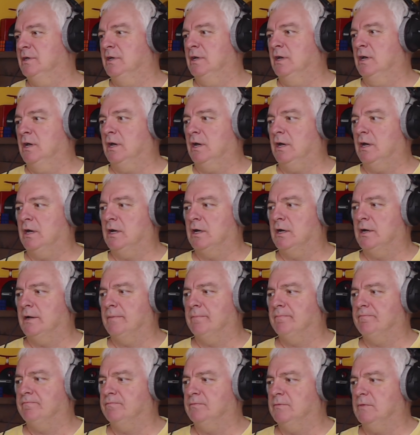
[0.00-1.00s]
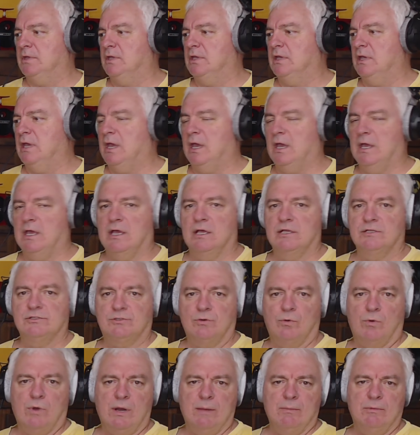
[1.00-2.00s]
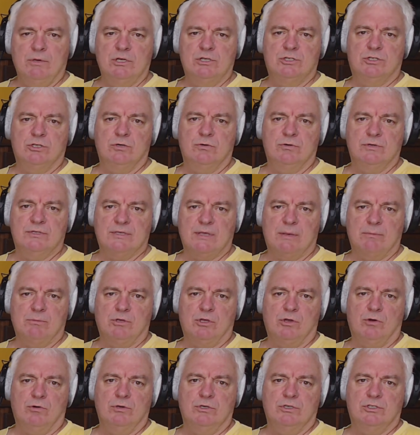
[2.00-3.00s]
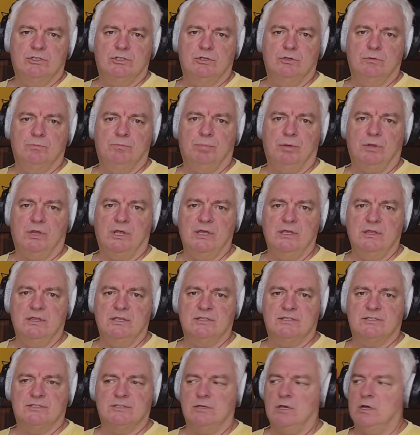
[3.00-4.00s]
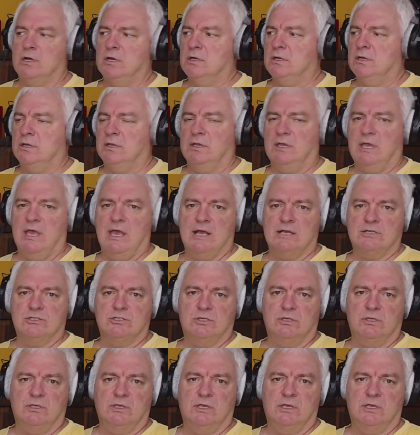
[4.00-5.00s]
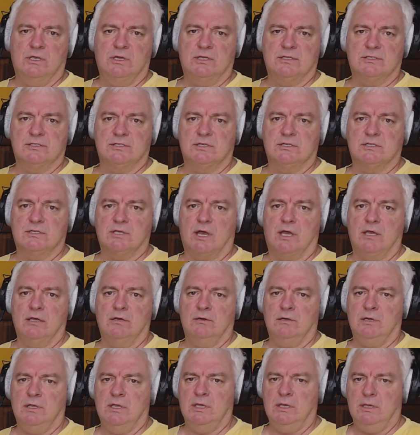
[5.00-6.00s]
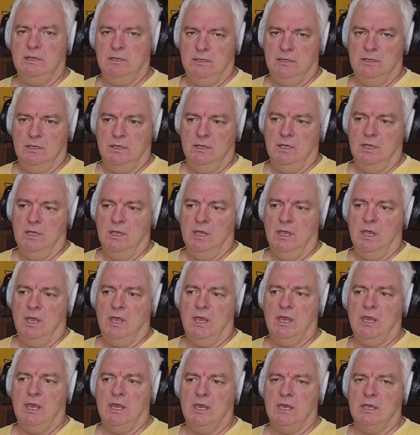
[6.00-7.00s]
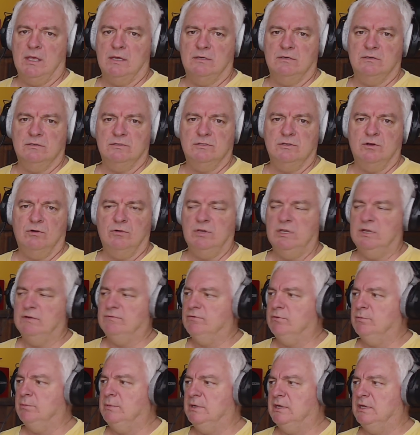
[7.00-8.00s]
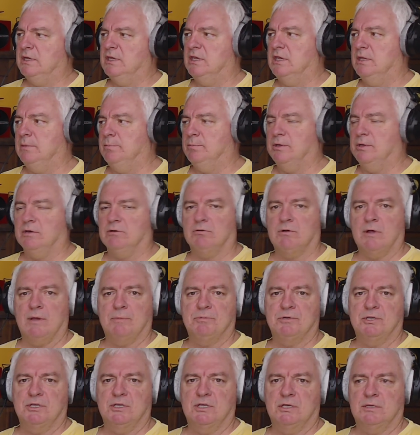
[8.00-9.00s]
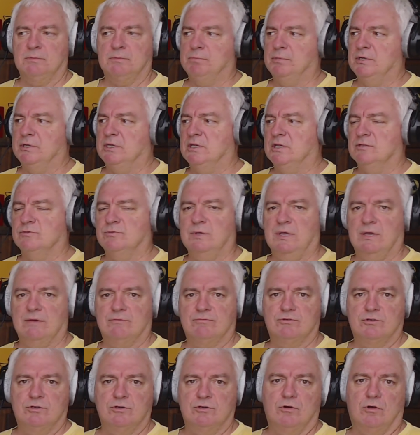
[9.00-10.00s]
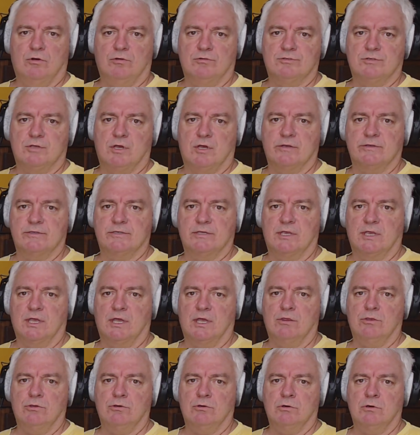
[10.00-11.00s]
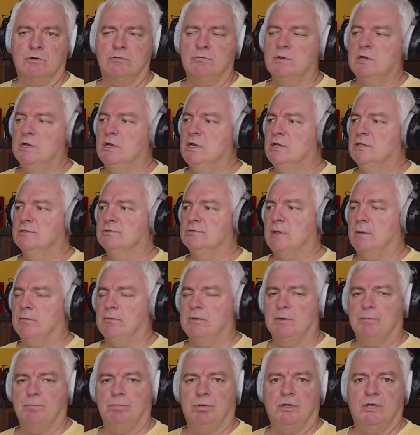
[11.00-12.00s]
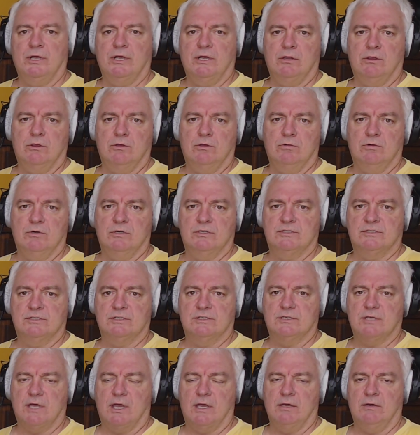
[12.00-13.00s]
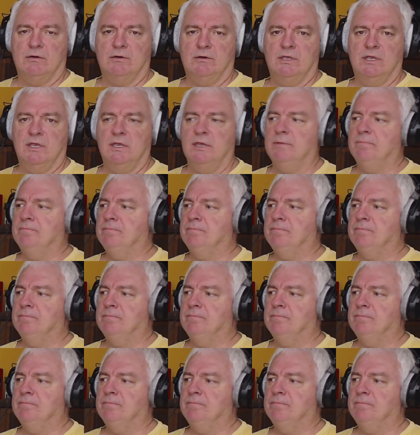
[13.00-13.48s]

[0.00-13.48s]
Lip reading: So what I'm going to do is I'm going to play this song actually in its entirety, and there's no need for me to keep interrupting it because we have two whole songs to get through. So I'm going to play it through its entirety.